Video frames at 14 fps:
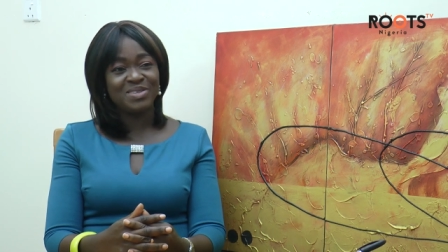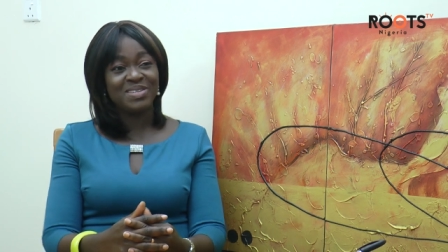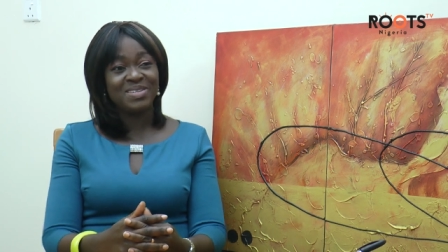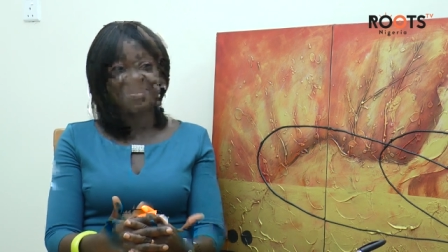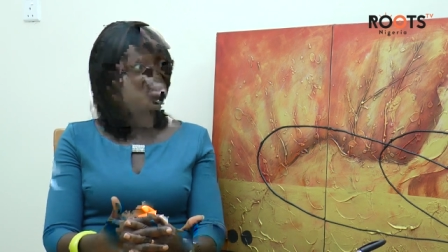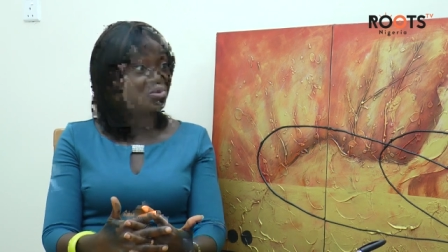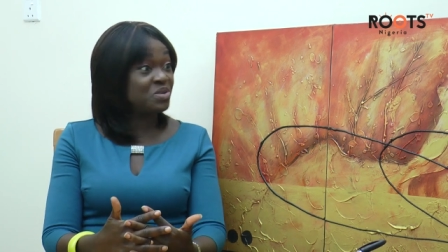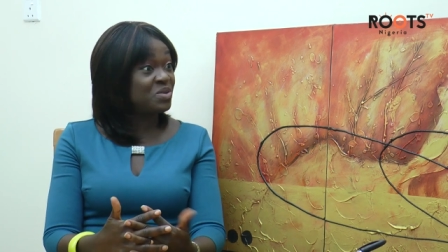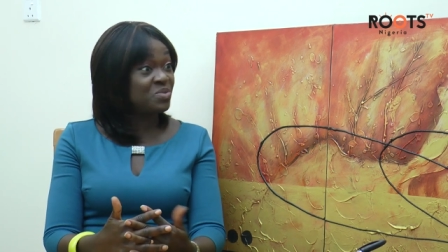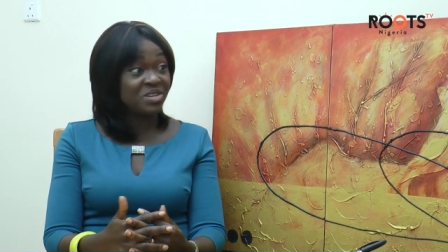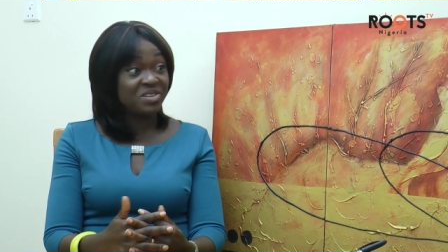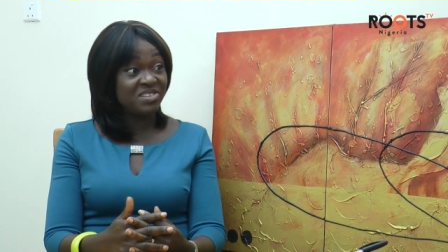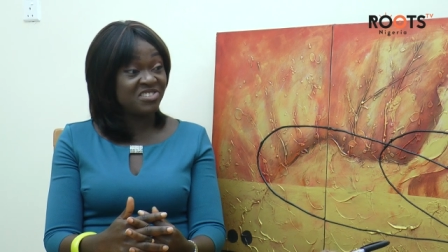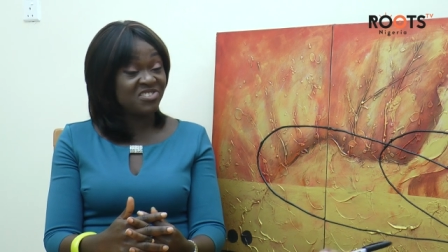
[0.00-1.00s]
The children
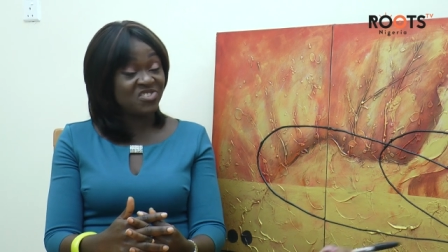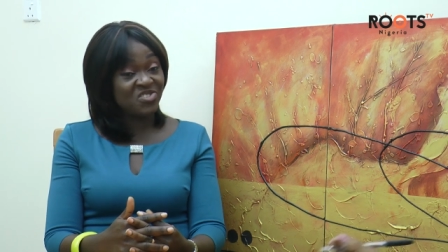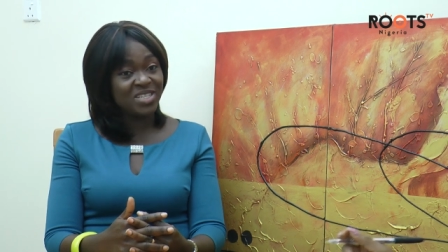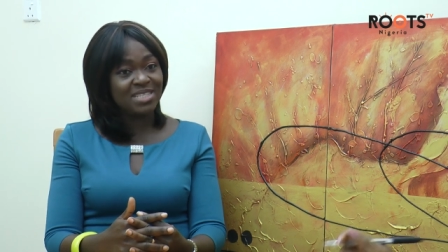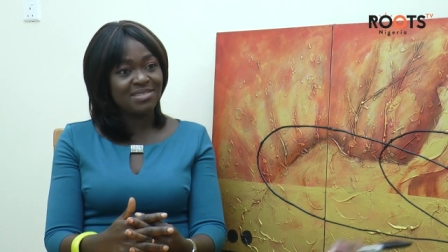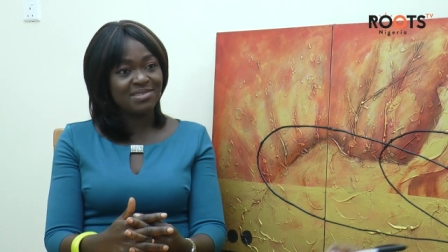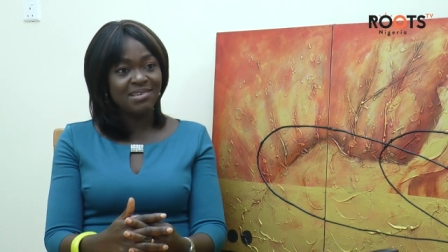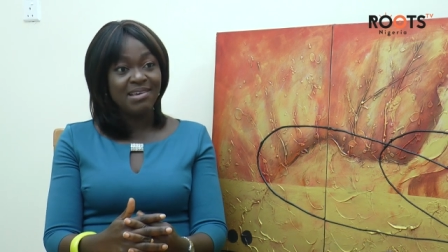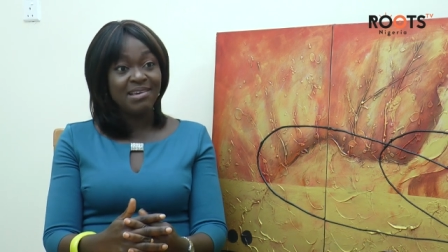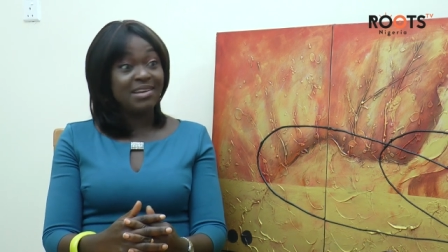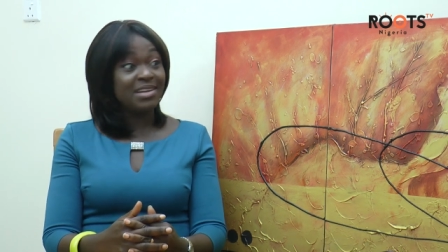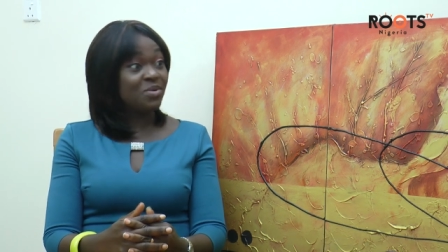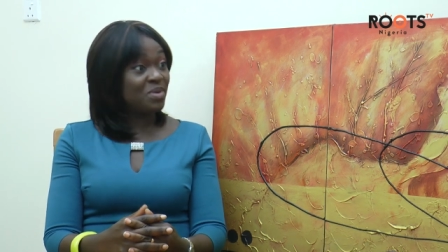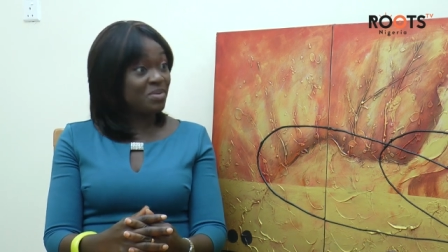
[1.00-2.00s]
were on the
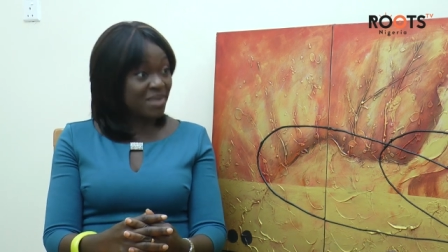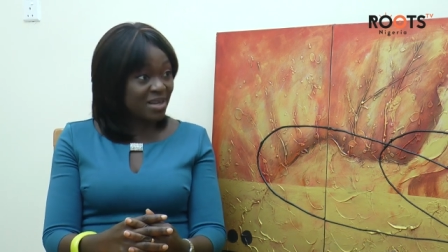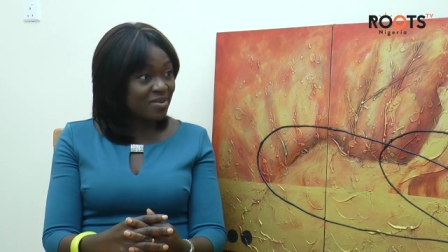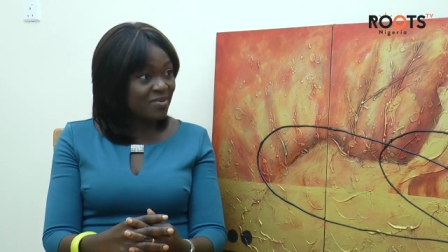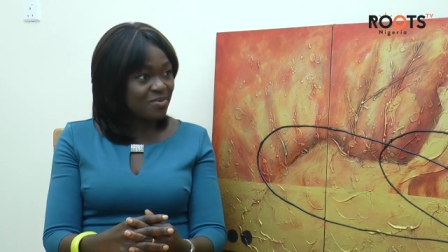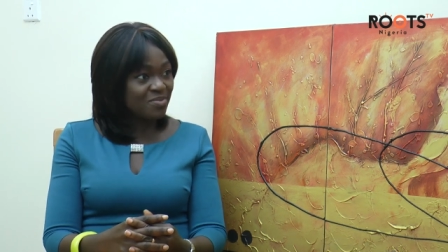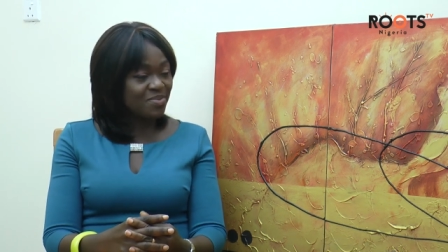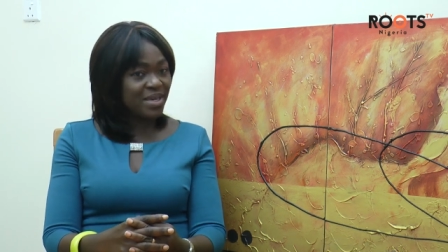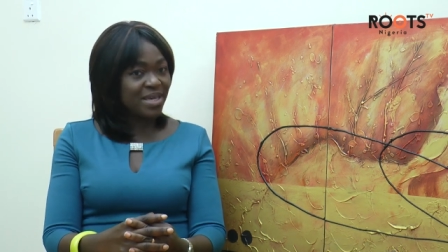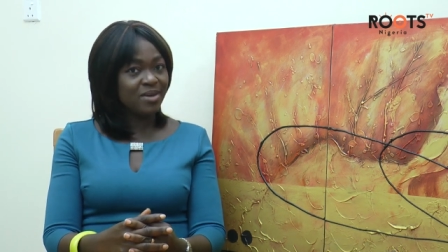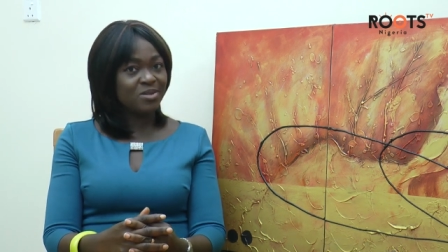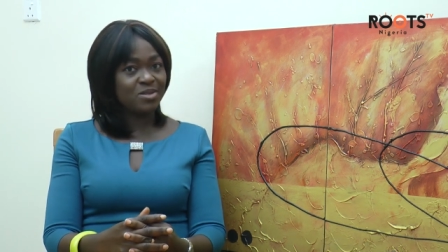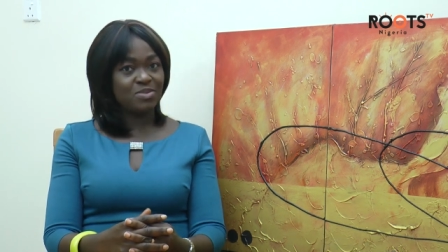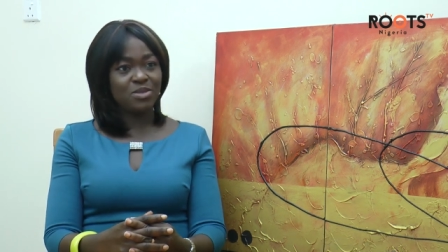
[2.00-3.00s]
streets. The women couldn't
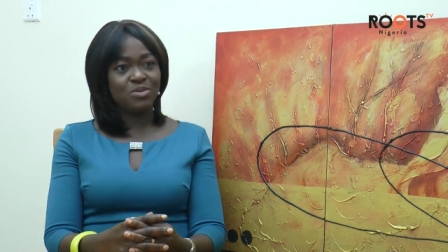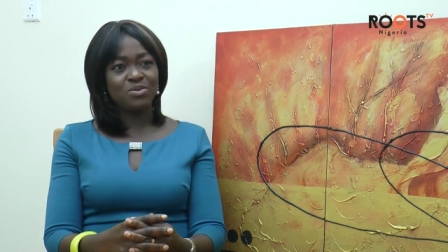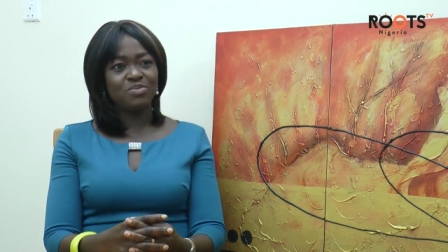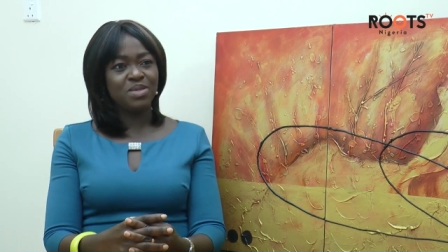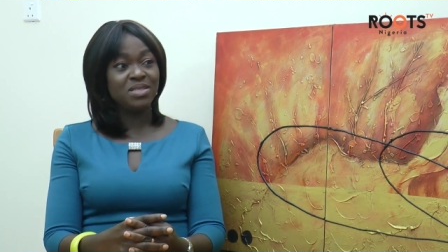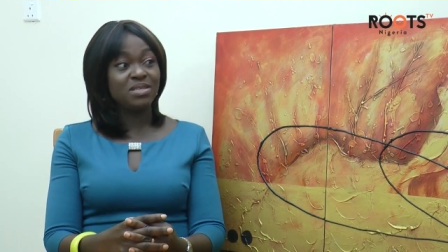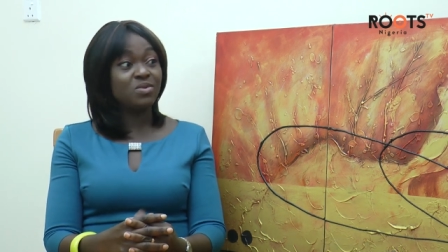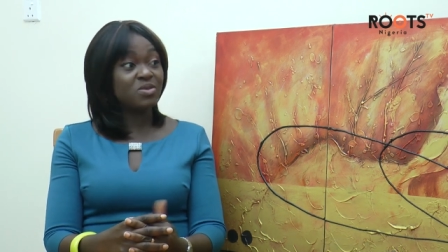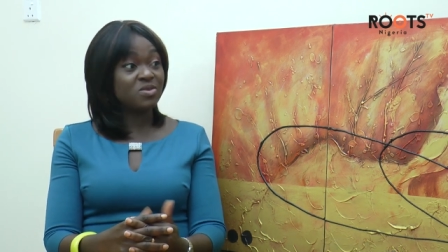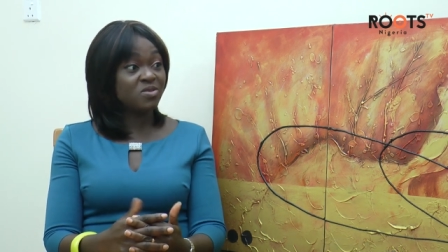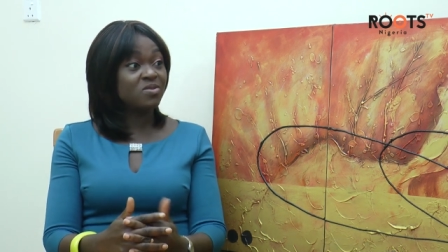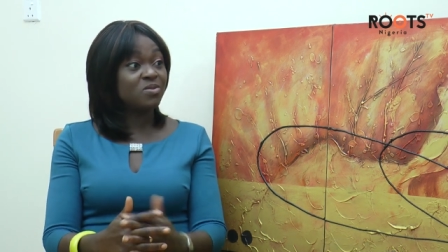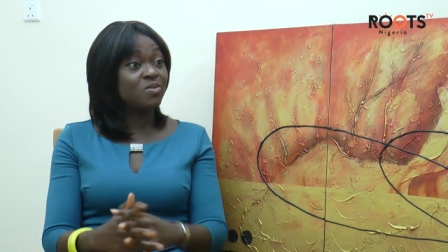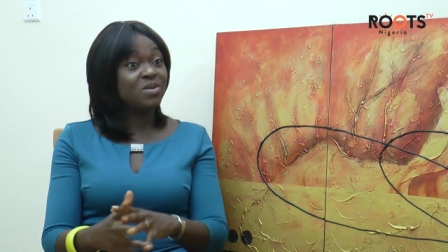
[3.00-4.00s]
pay hospital bills. There was
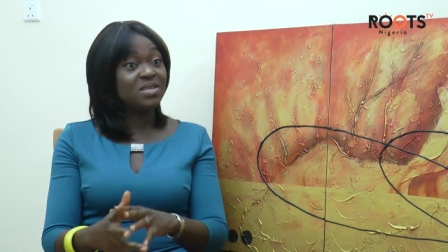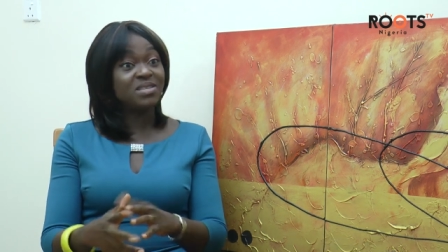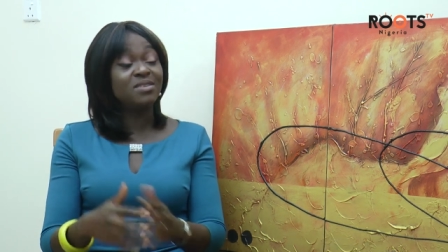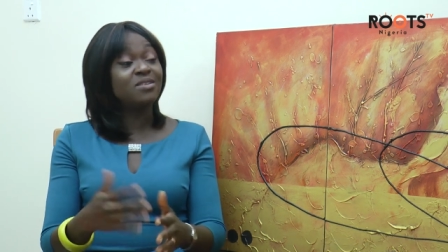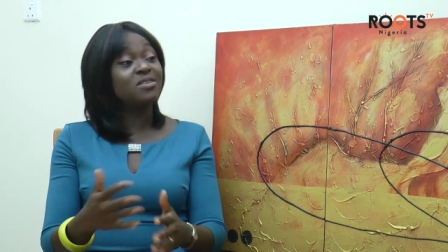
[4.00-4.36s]
just always a